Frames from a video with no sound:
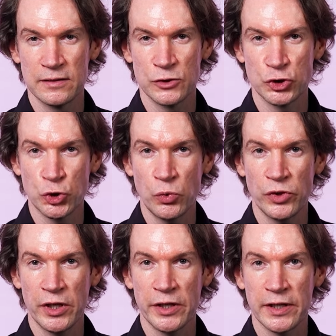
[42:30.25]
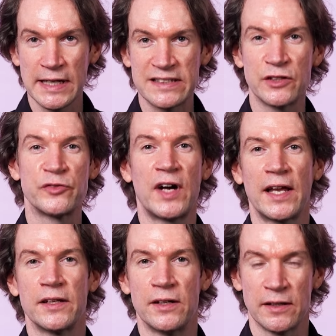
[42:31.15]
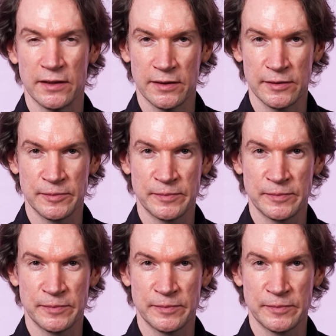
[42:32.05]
Zondag is het Vaderdag.